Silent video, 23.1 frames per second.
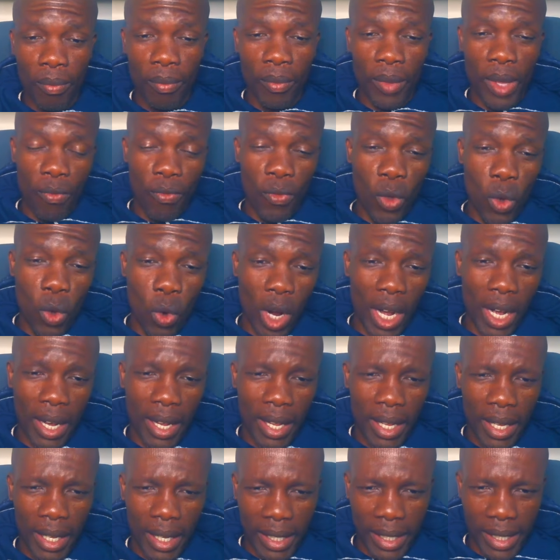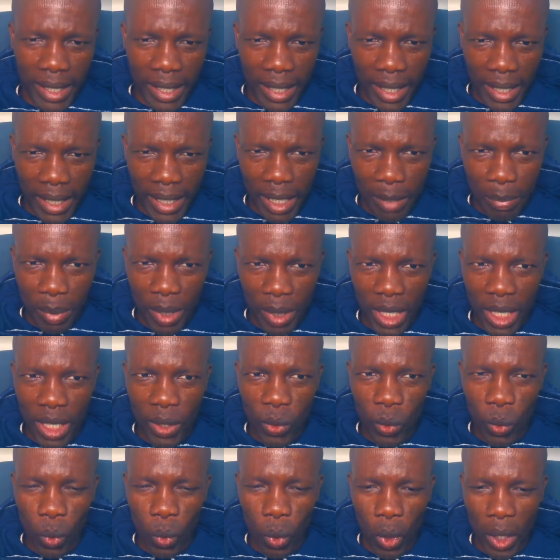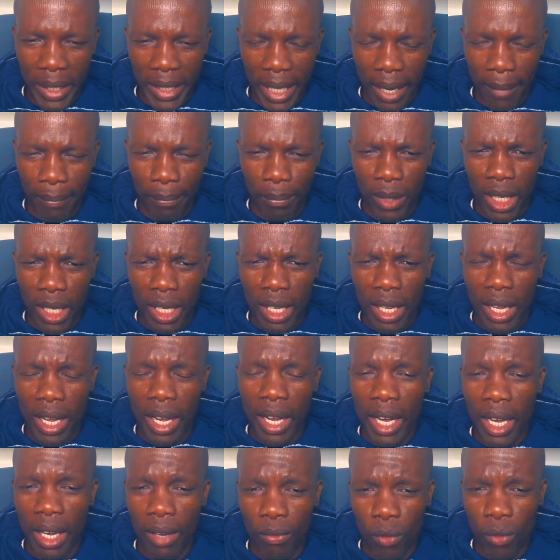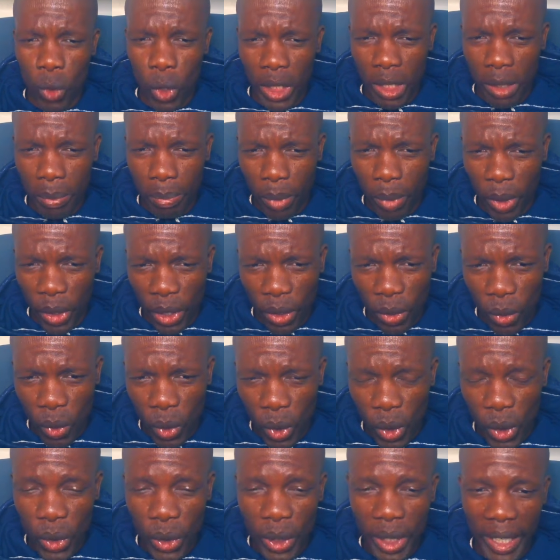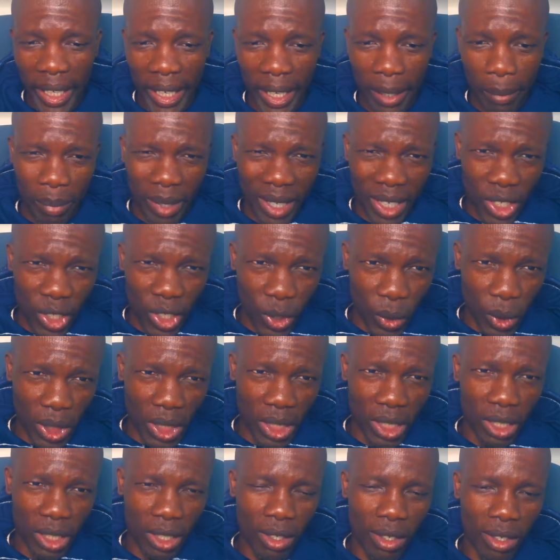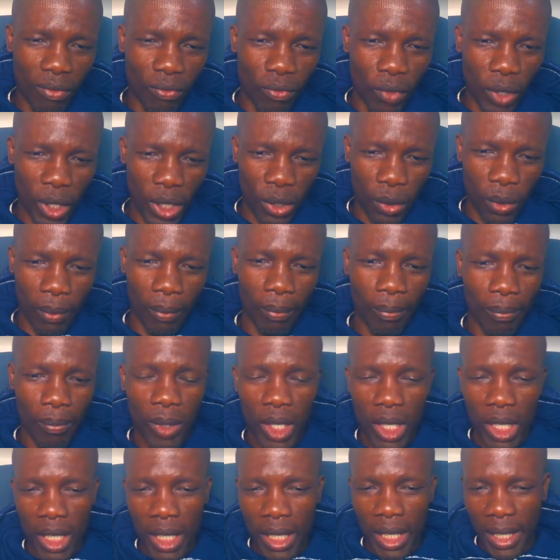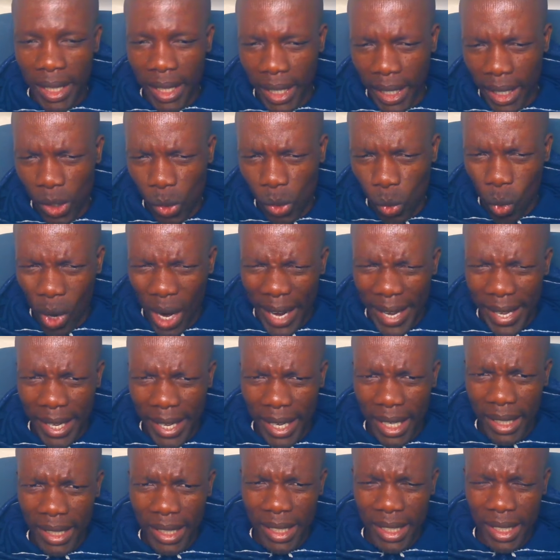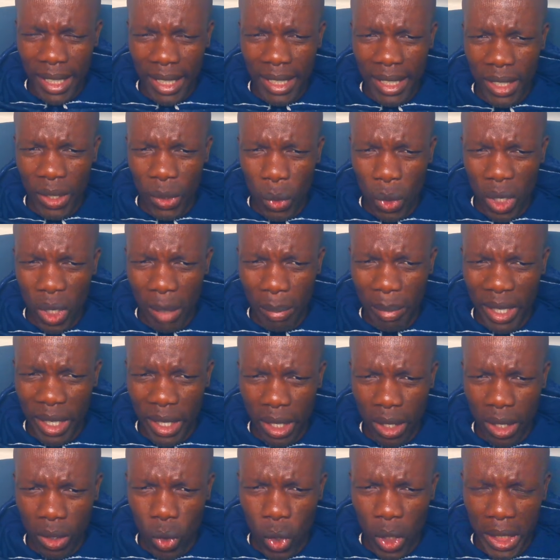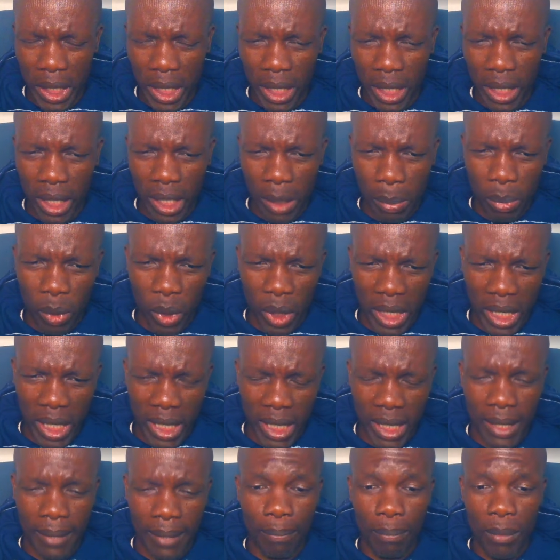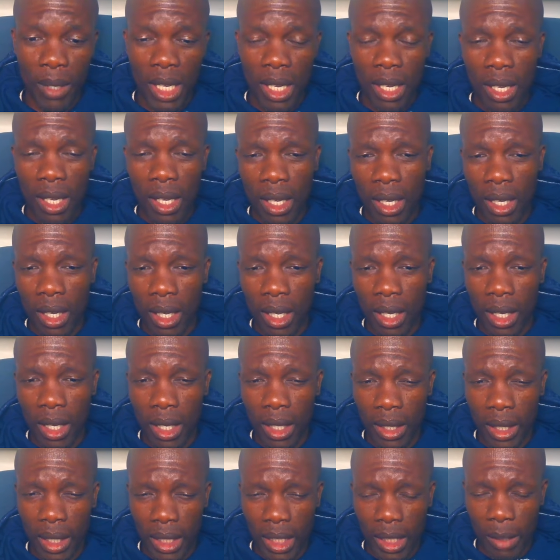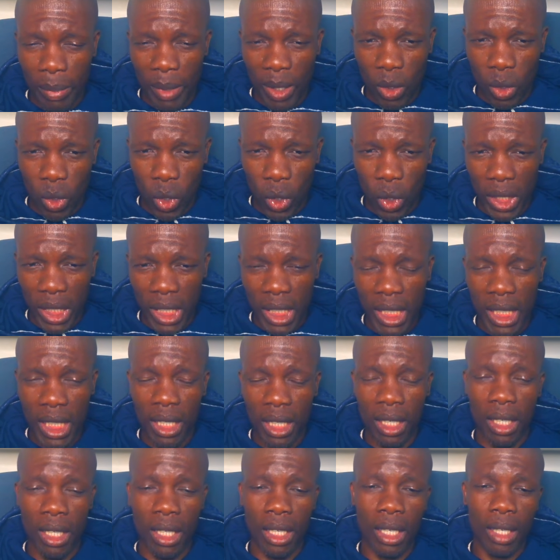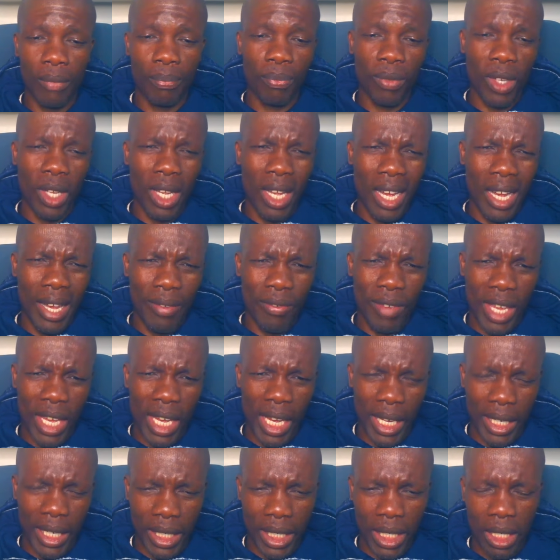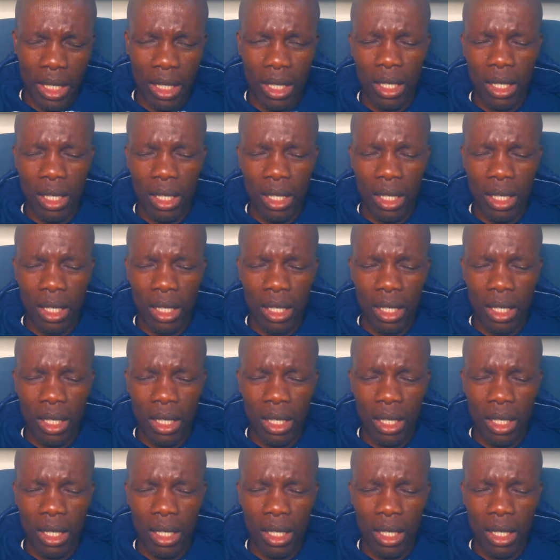If you are a ZEP holder, I've got both good and bad news for you. That is why I decided to come and record this podcast. That is because I've had